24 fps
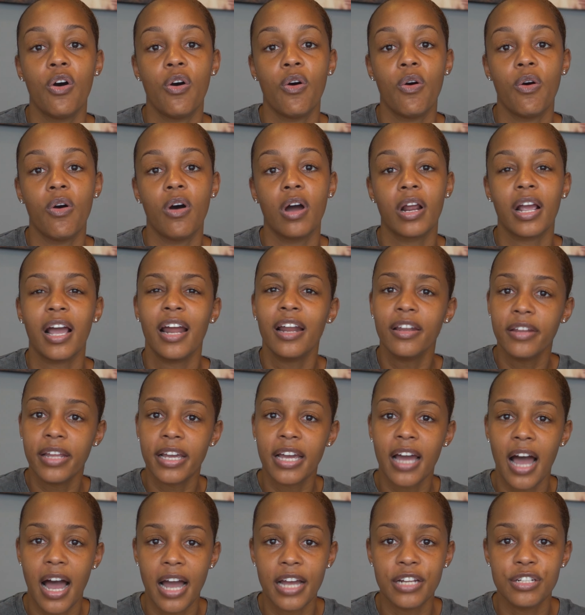on kind of
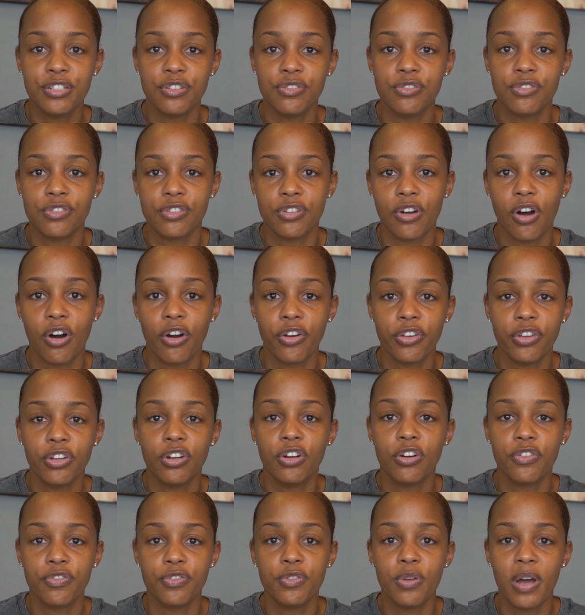like an iTunes song,
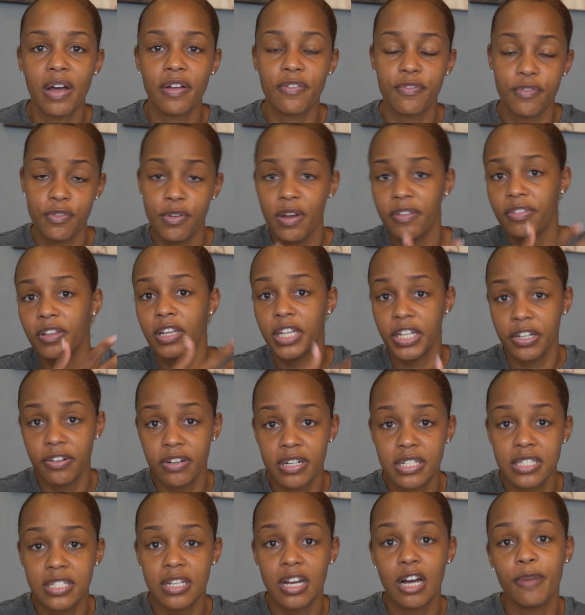if you have the
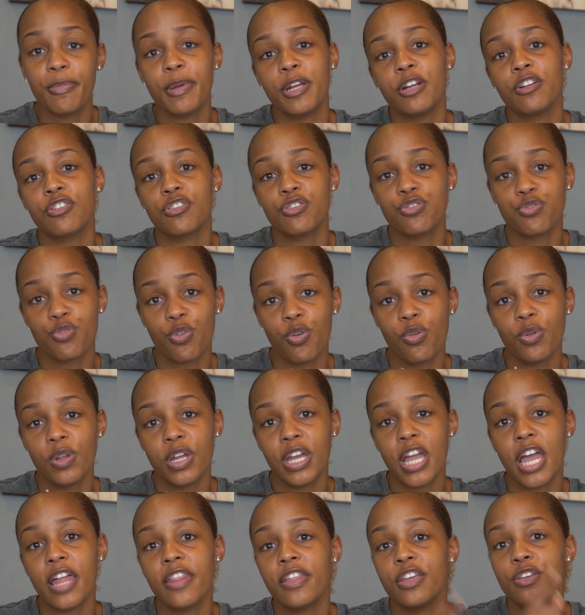lyrics up and you're just
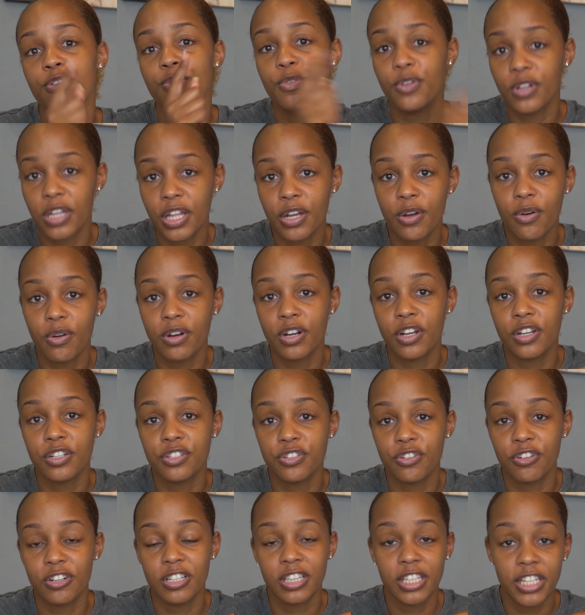scrolling and then you click on a
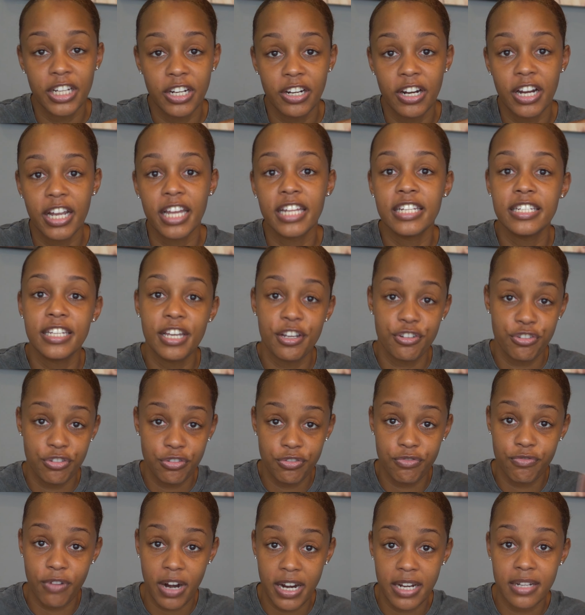certain lyric, it takes
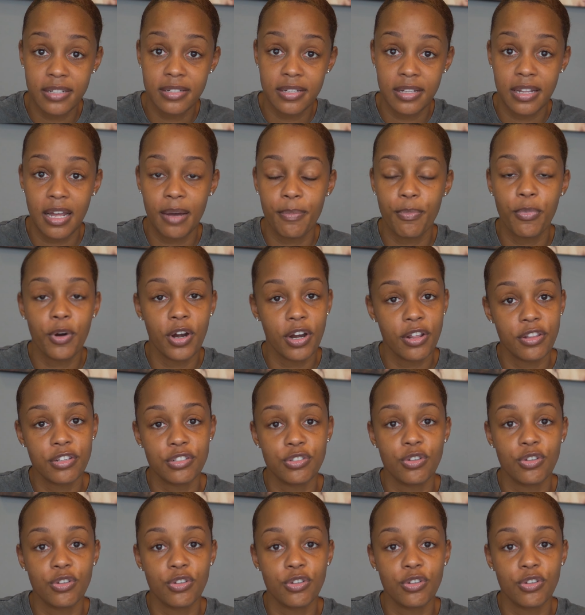you right to that point of the